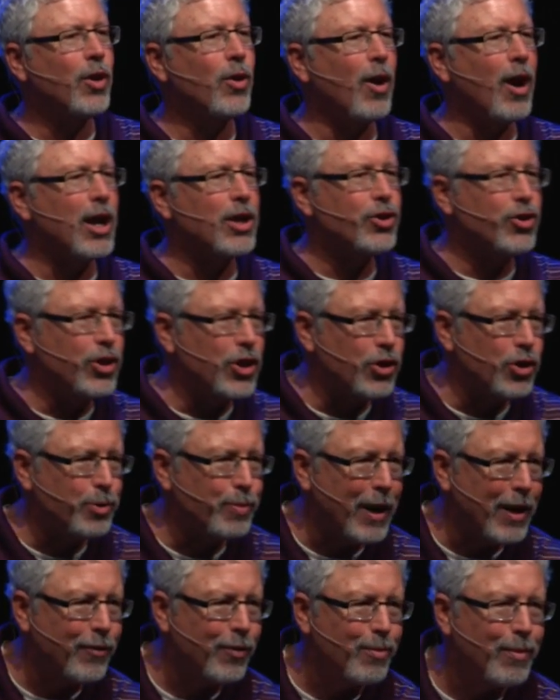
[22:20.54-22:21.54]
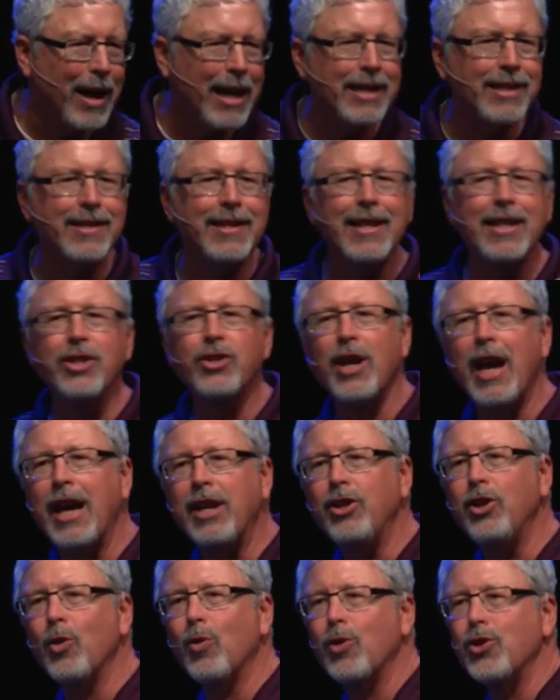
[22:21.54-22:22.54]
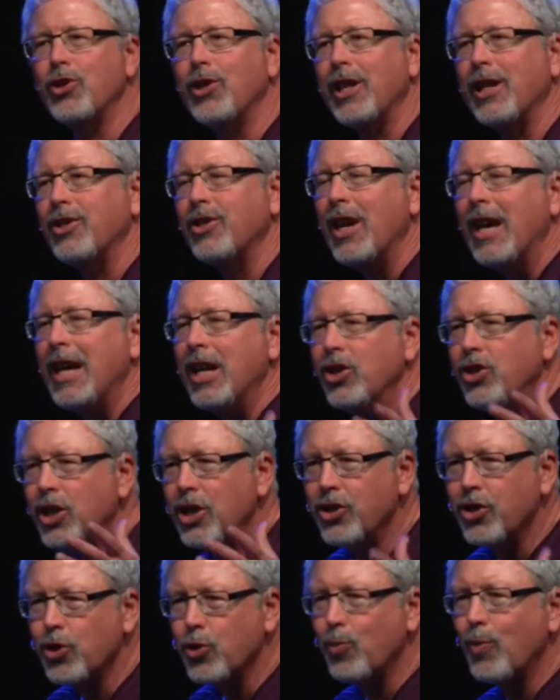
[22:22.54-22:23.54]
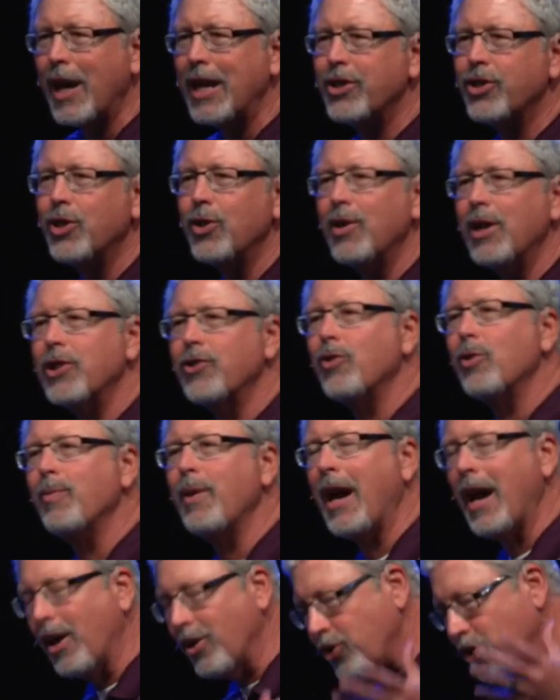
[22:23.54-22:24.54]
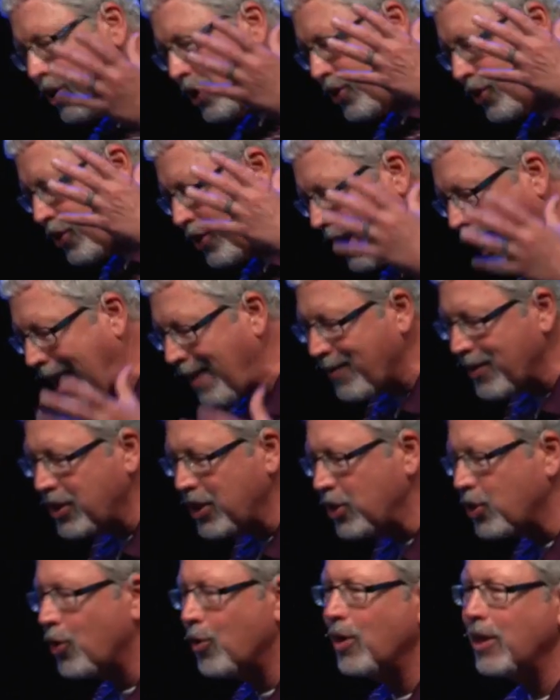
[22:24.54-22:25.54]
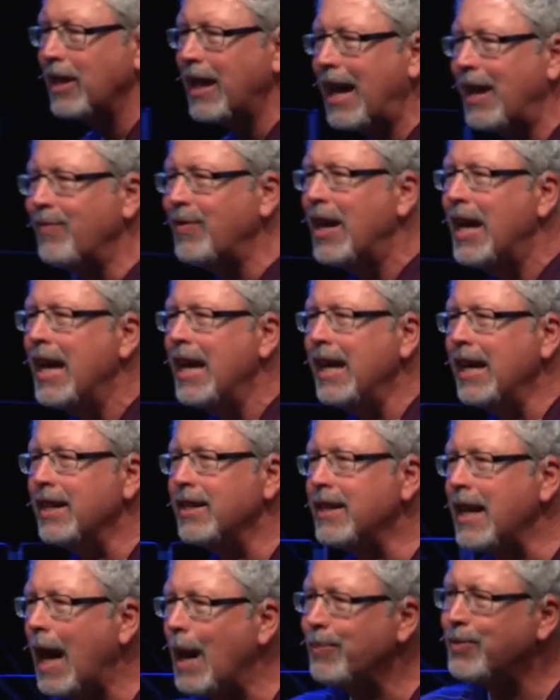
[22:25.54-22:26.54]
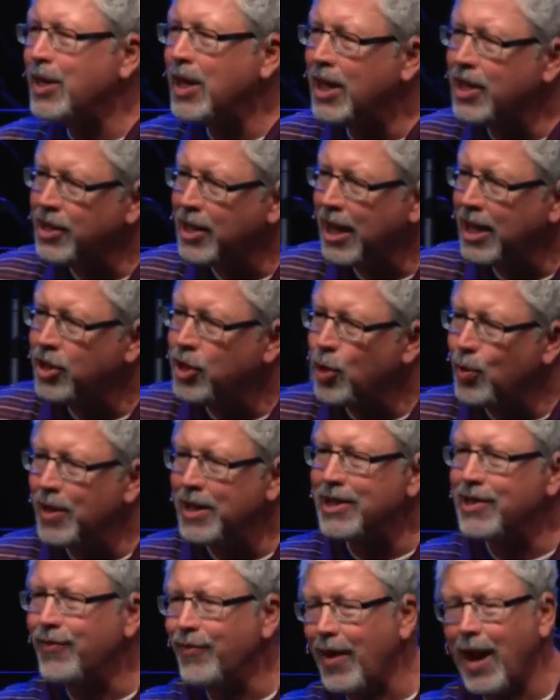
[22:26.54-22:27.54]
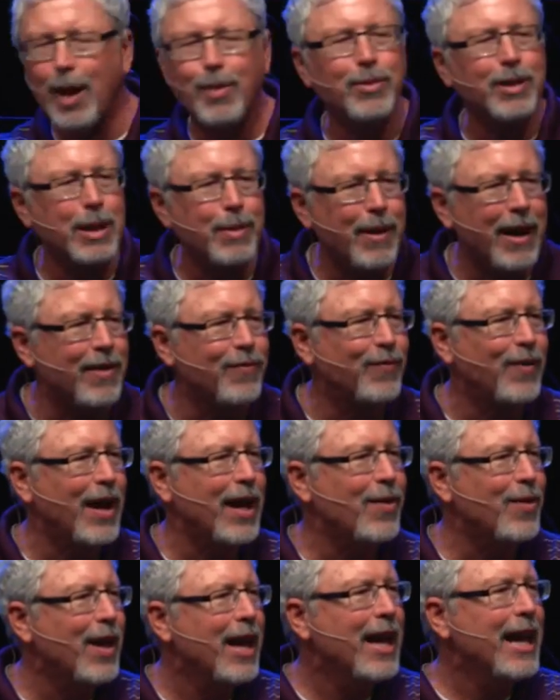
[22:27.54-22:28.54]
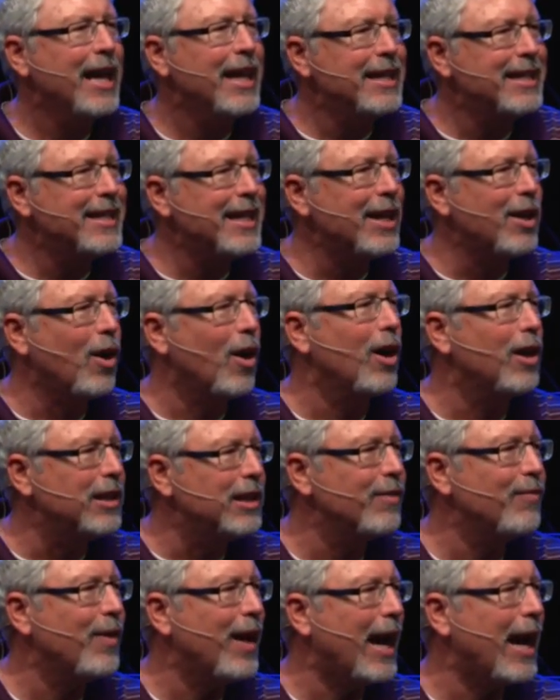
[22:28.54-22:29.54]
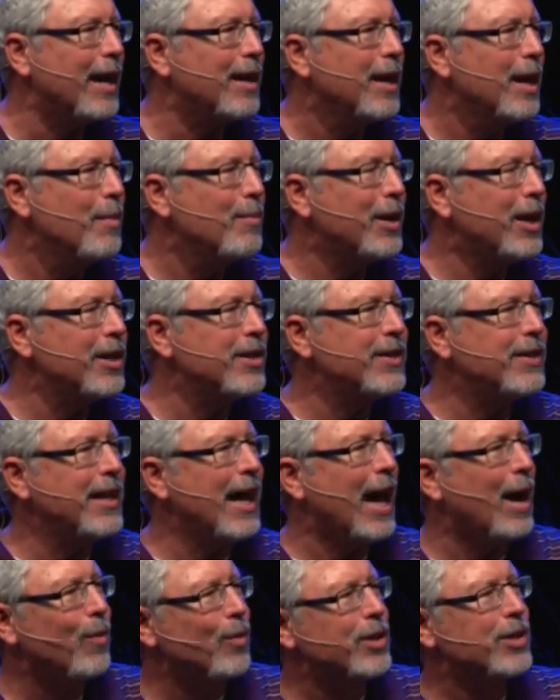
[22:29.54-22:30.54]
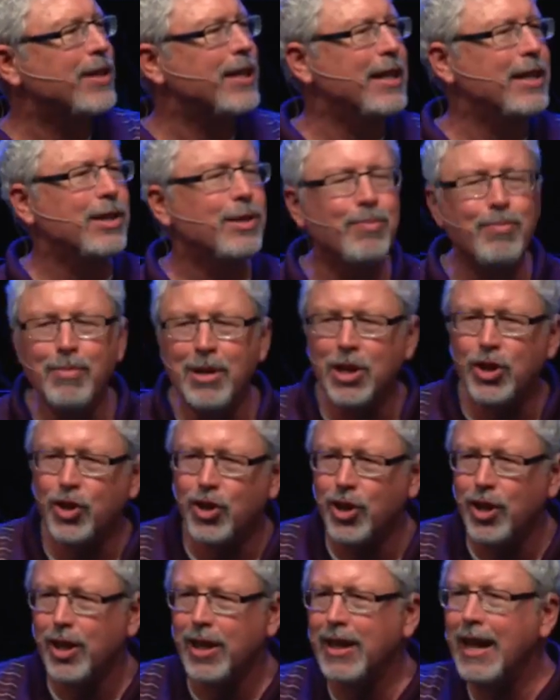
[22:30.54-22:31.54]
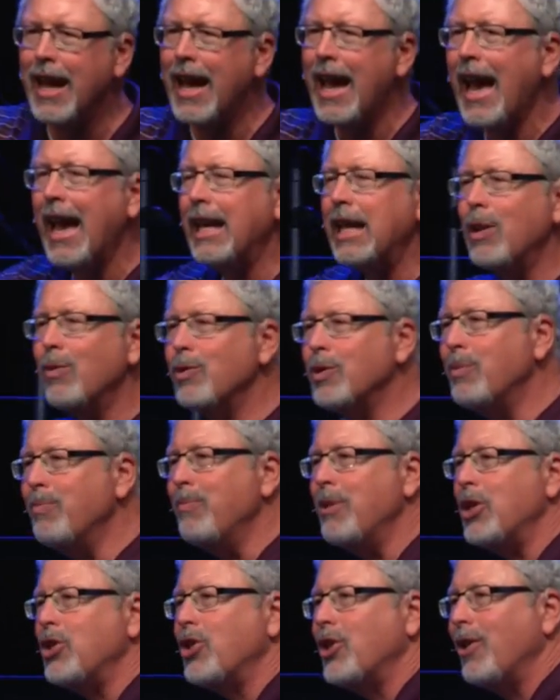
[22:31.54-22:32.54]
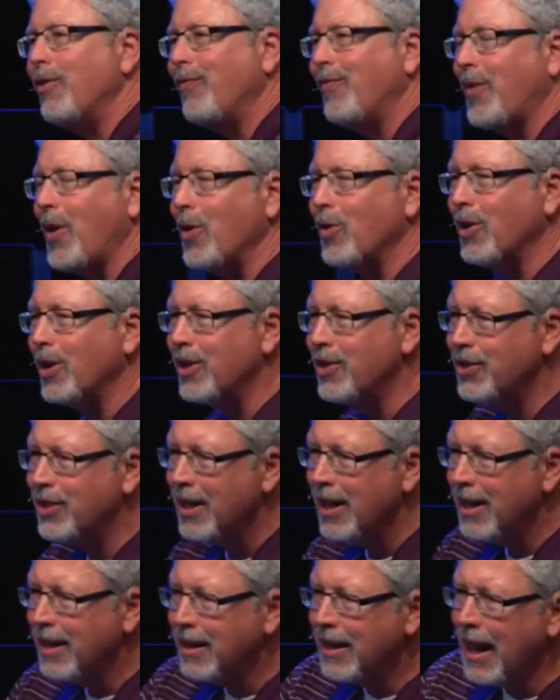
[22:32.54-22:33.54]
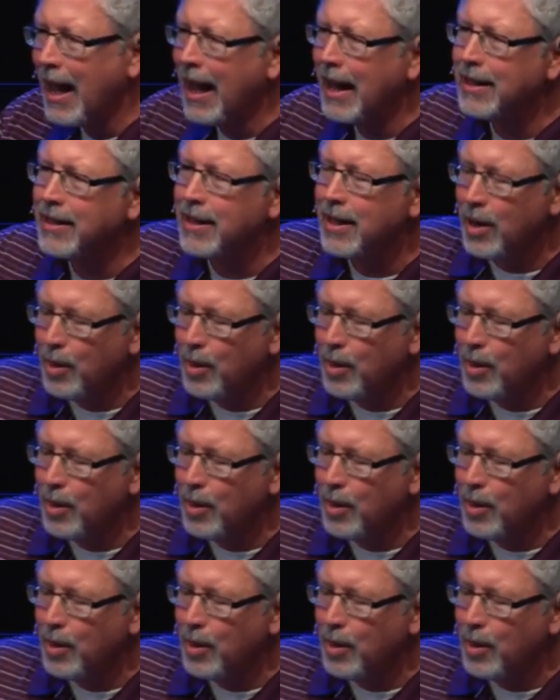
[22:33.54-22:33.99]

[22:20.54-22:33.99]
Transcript: cross, Jesus paid for my sins and your sins. Jesus rescued us from hell. Jesus gave us eternal life. He adopted us into his family by faith. He did all of that because that was his mission, and he was mission focused, not